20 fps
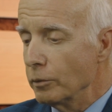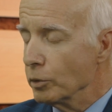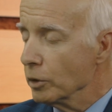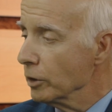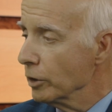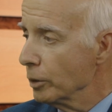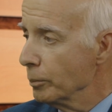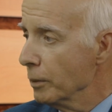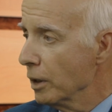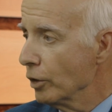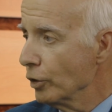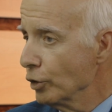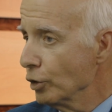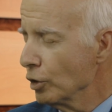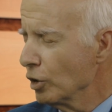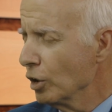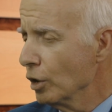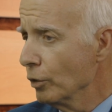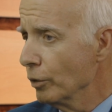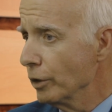I really admire
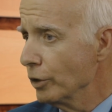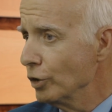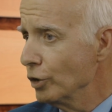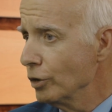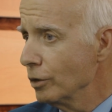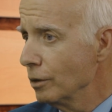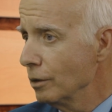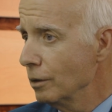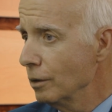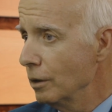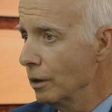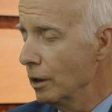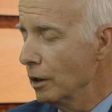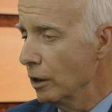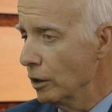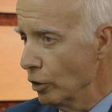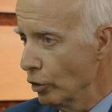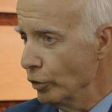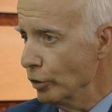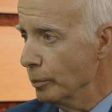your courage,
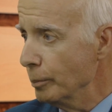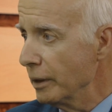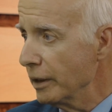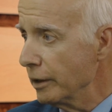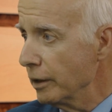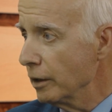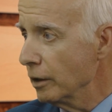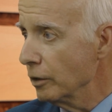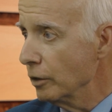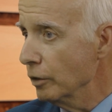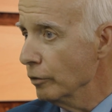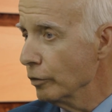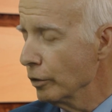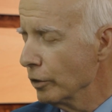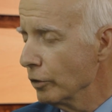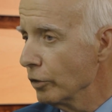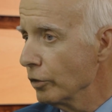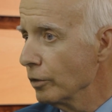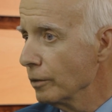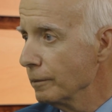and I know you're making a
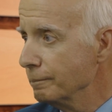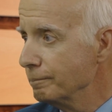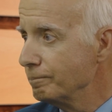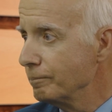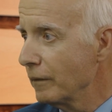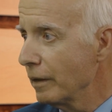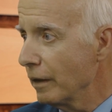difference.